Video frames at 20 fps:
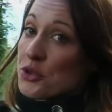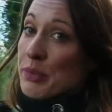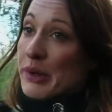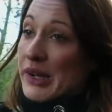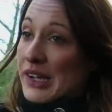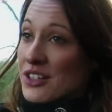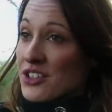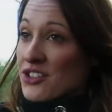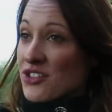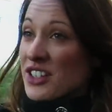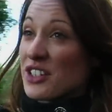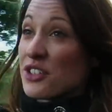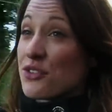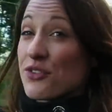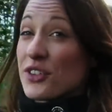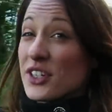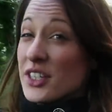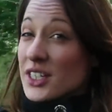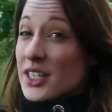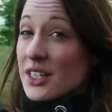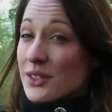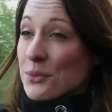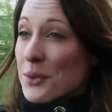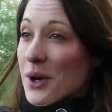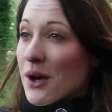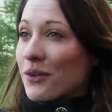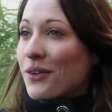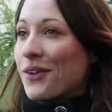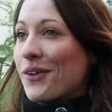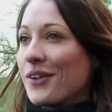your purse strings for a little
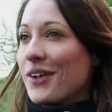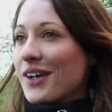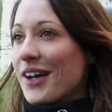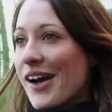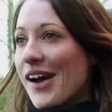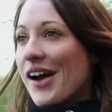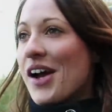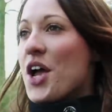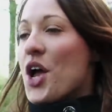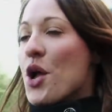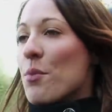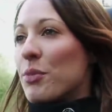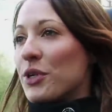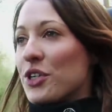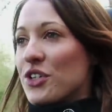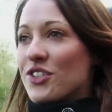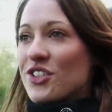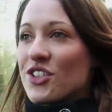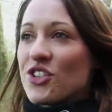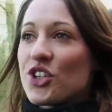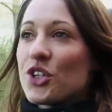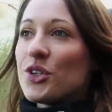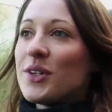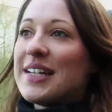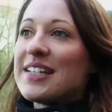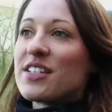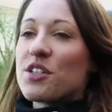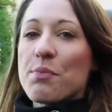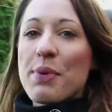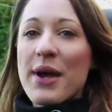while longer because the
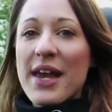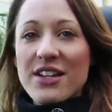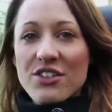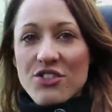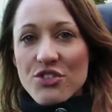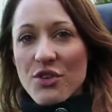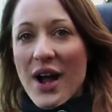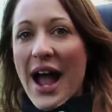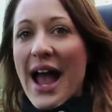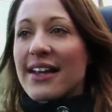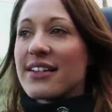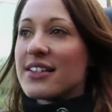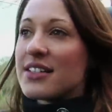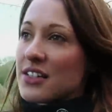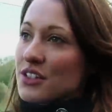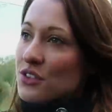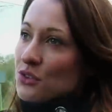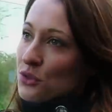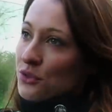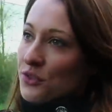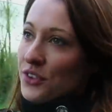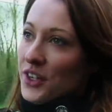2-litre petrol and diesel